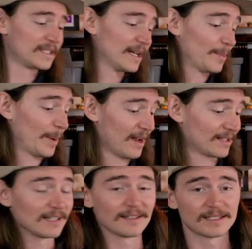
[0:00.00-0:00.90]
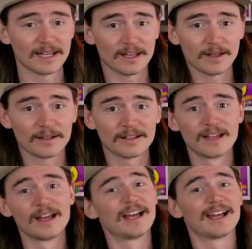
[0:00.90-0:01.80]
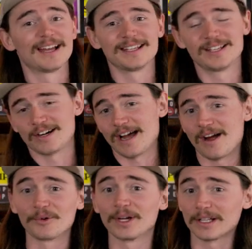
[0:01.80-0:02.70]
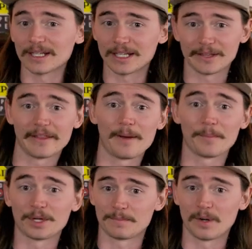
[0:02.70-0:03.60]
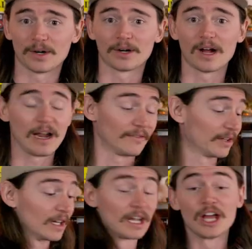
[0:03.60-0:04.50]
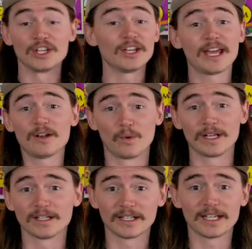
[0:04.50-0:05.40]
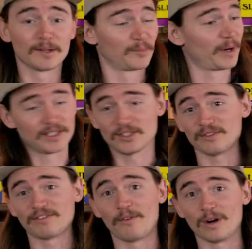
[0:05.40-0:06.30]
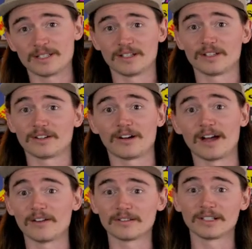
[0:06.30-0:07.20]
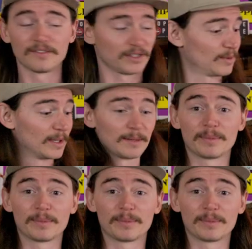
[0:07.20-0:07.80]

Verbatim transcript: you get back to the tail, you're not really getting that much butter out of it. You can wheelie it and press those forks into the ground, leave a sweet